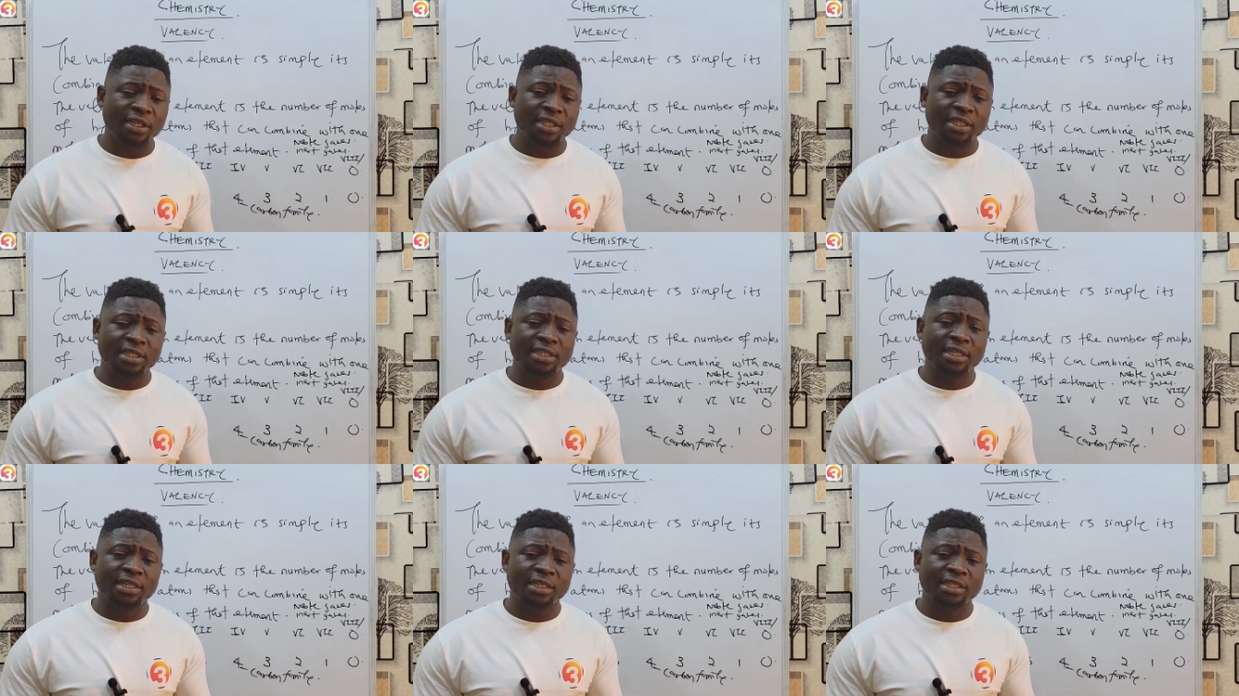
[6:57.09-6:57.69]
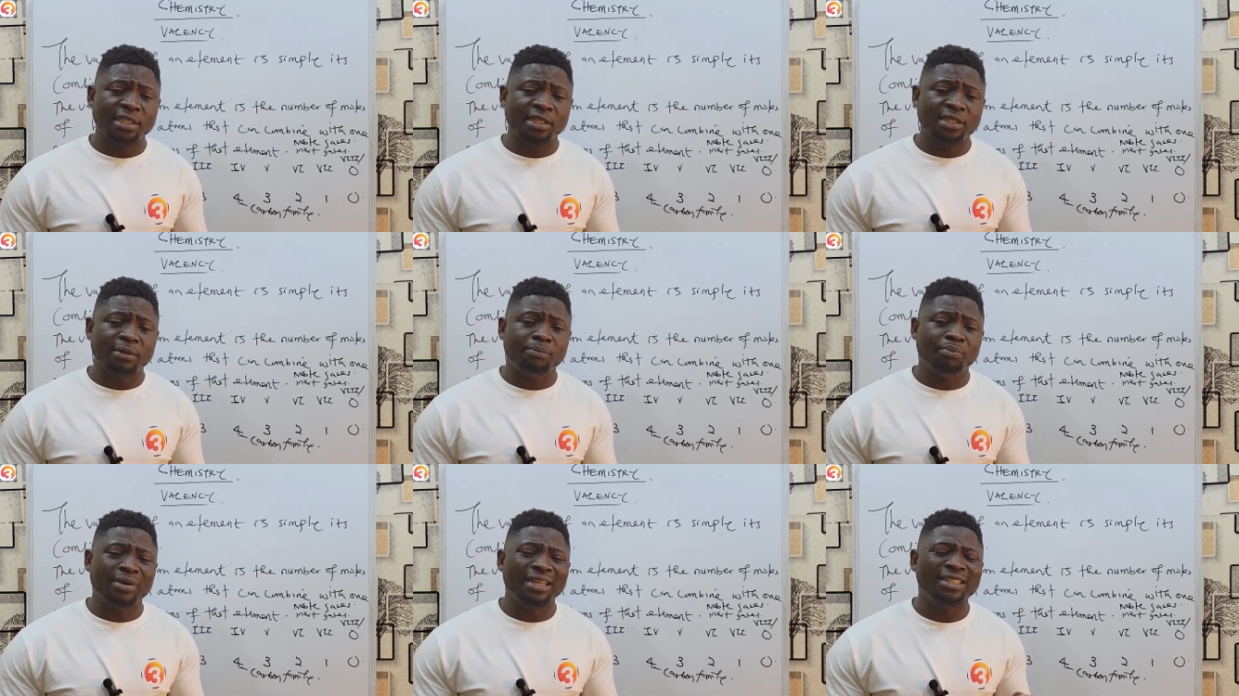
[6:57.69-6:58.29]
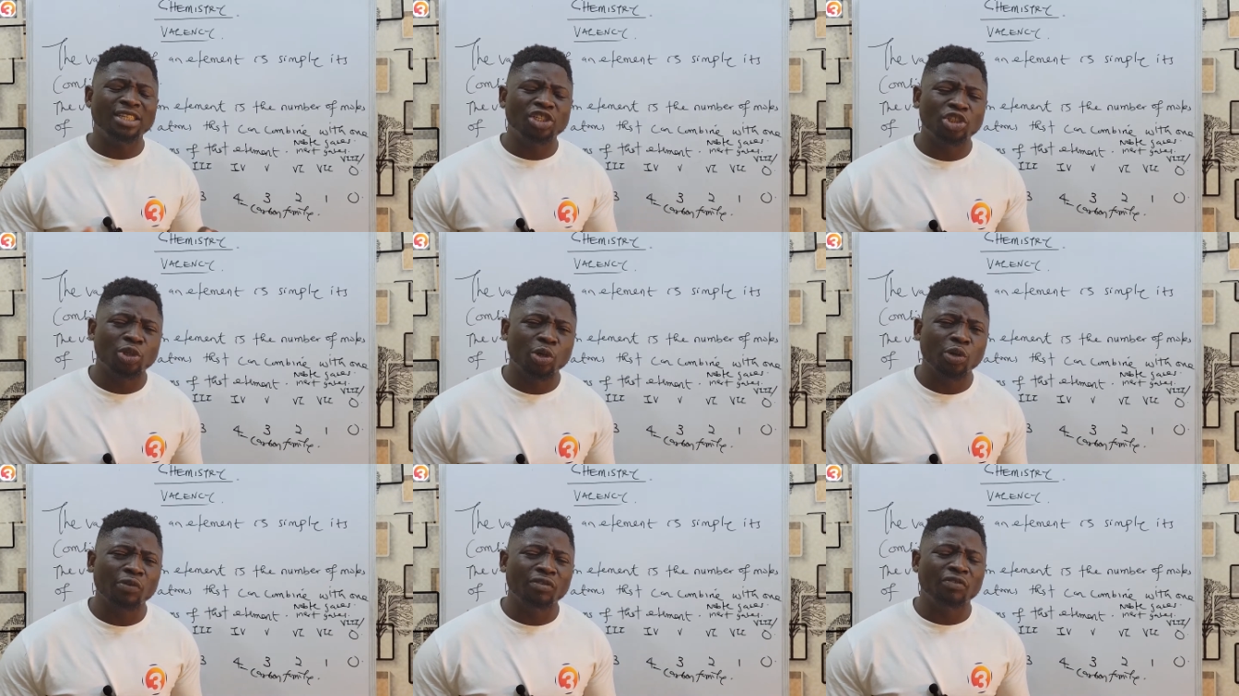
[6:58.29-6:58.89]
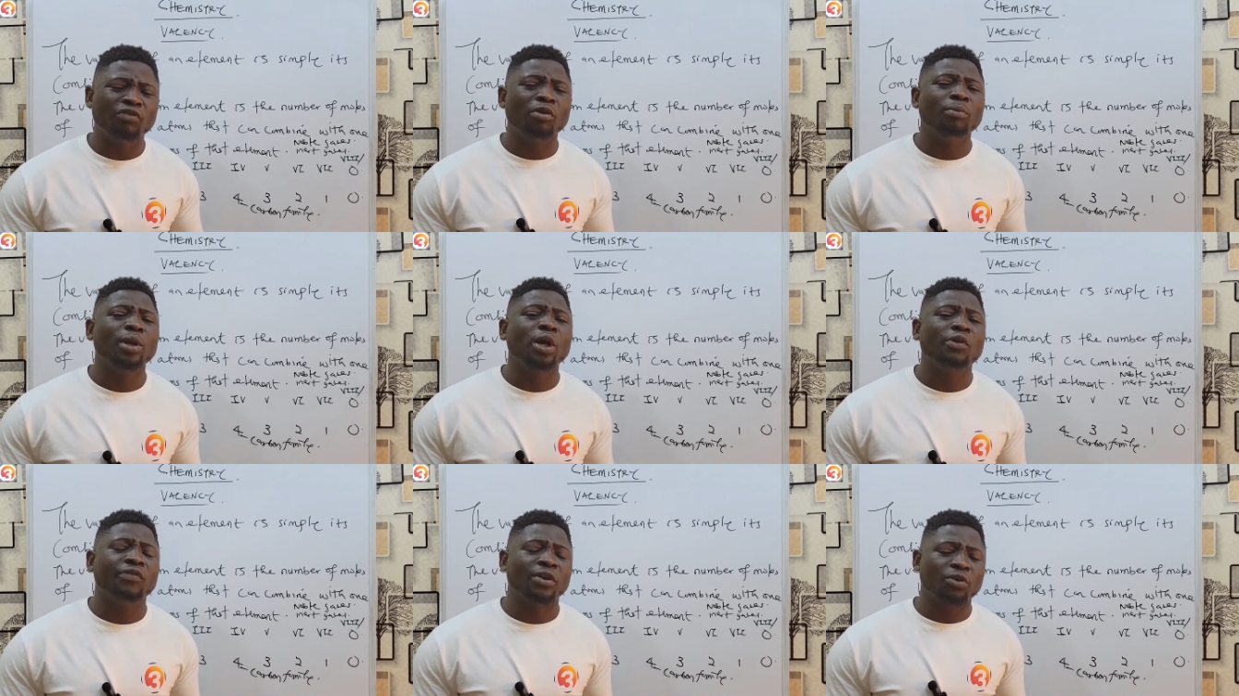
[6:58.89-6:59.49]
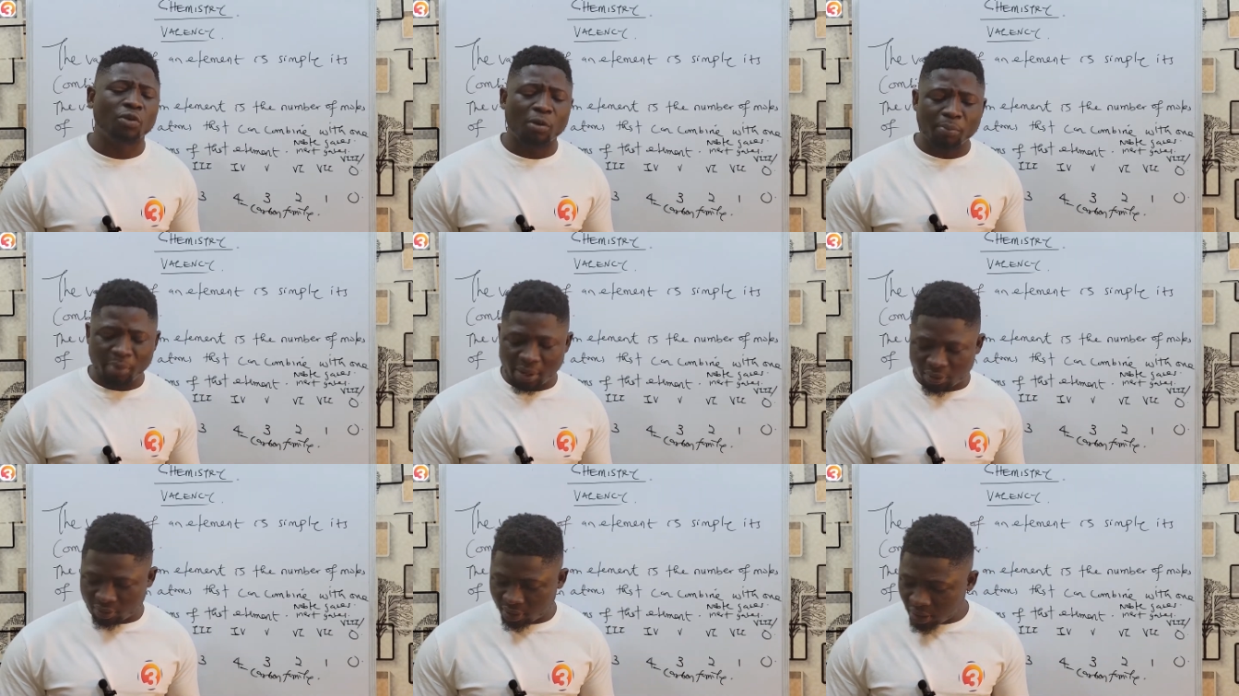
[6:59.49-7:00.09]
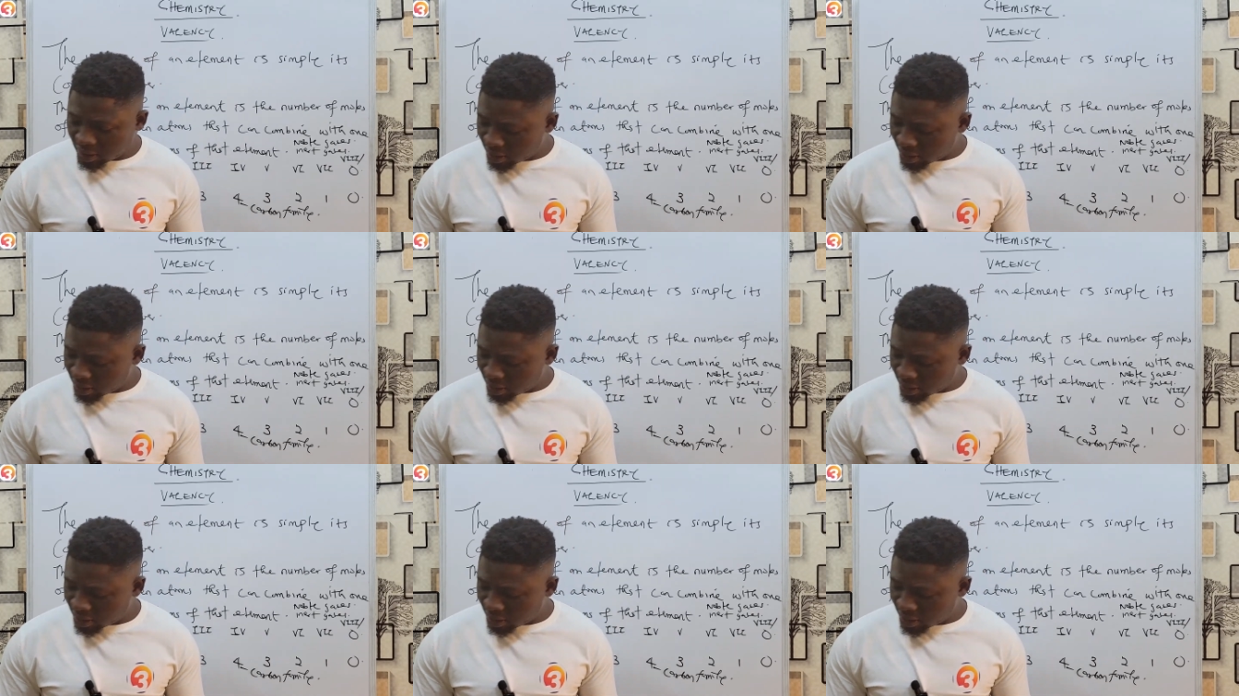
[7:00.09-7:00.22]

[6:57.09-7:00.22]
the, the, the, the prediction of the formula of a compound.